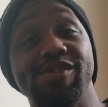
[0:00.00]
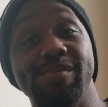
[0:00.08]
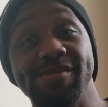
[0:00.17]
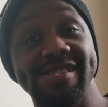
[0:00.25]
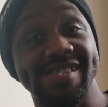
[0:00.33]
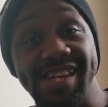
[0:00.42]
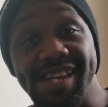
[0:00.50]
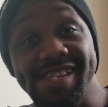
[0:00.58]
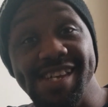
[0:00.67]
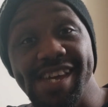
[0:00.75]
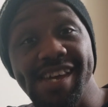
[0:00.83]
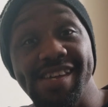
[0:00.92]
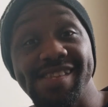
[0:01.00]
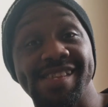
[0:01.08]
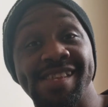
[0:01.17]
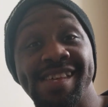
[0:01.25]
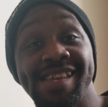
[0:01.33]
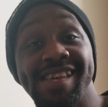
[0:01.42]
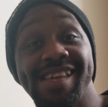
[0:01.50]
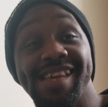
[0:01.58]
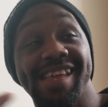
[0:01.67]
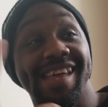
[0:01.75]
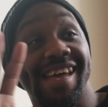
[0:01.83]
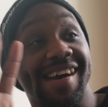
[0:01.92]
to be seen again.
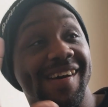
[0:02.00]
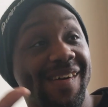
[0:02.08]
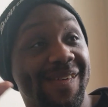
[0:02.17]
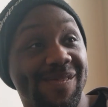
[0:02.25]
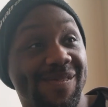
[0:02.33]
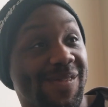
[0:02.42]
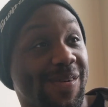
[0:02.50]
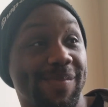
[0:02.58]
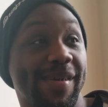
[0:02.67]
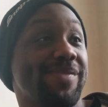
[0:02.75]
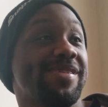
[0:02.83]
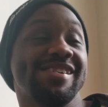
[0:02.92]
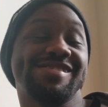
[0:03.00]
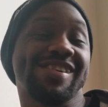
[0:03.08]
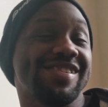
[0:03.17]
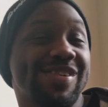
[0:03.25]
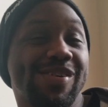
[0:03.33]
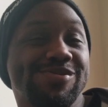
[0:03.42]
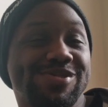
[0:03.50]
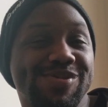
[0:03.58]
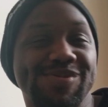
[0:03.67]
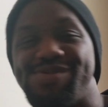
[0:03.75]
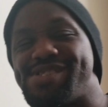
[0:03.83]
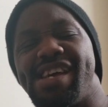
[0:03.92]
Or maybe they start their own
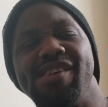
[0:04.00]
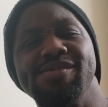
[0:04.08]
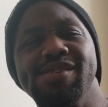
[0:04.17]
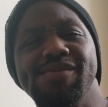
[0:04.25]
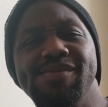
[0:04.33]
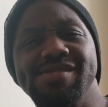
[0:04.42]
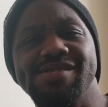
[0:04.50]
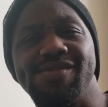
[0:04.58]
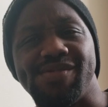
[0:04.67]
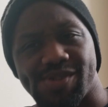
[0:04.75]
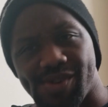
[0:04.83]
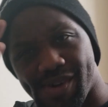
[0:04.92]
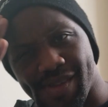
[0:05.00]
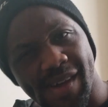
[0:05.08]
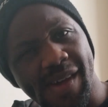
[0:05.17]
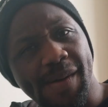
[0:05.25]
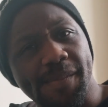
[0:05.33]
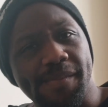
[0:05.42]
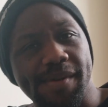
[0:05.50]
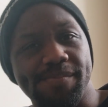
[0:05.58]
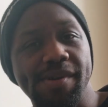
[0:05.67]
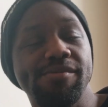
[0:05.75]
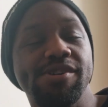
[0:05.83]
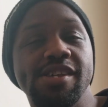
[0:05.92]
schools. I don't know what's going on. But
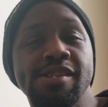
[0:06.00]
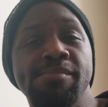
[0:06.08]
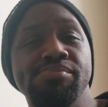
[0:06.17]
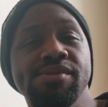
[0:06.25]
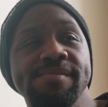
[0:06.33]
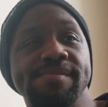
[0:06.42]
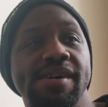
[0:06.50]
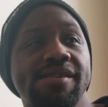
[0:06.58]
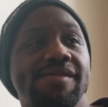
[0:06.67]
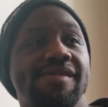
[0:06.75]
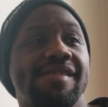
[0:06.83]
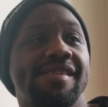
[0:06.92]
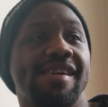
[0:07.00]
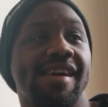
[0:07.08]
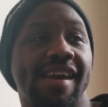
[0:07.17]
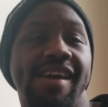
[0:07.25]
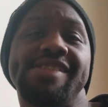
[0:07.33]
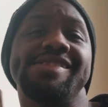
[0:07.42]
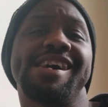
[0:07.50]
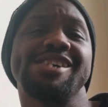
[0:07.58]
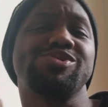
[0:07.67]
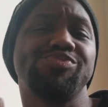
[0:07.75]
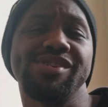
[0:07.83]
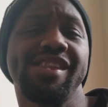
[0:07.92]
people get their blue belt, and
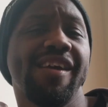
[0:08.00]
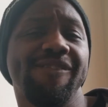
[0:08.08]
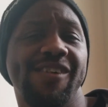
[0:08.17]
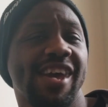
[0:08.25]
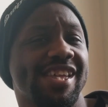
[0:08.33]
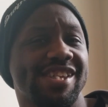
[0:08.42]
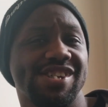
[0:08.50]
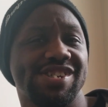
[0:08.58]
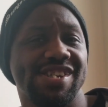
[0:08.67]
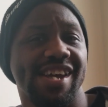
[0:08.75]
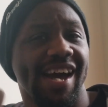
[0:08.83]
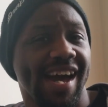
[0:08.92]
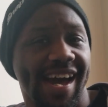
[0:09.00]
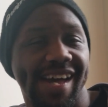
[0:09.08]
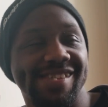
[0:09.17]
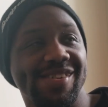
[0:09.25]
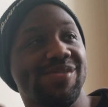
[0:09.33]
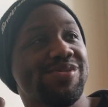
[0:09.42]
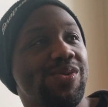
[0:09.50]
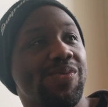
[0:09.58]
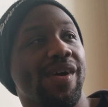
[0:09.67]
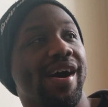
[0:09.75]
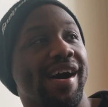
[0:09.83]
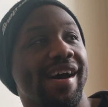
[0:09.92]
that's when they vanish. I don't know
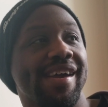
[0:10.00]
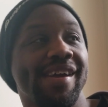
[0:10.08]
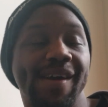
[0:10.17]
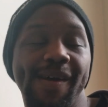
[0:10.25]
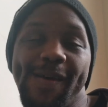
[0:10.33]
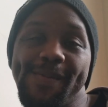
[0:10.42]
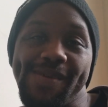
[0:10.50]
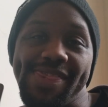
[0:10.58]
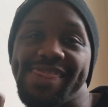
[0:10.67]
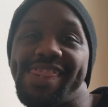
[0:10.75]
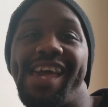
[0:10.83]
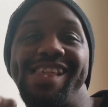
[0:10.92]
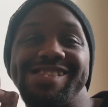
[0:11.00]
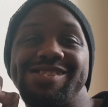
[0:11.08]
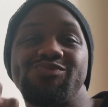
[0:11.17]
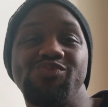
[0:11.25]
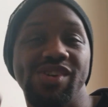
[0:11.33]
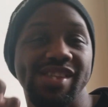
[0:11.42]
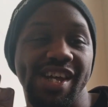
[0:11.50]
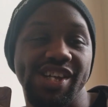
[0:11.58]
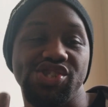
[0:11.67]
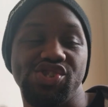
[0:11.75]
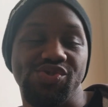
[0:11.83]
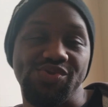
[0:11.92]
why, but that's when they
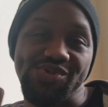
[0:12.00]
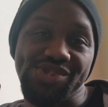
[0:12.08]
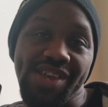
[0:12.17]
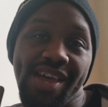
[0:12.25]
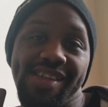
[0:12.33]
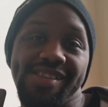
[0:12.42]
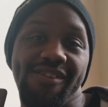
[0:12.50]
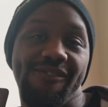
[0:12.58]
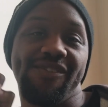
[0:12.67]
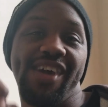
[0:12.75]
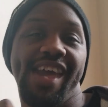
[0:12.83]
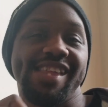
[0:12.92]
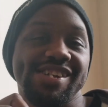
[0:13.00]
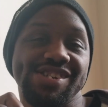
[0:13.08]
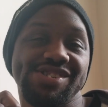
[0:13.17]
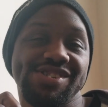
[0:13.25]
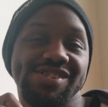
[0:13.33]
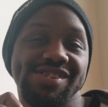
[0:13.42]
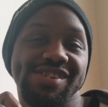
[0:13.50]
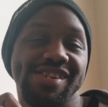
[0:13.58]
choose to vanish.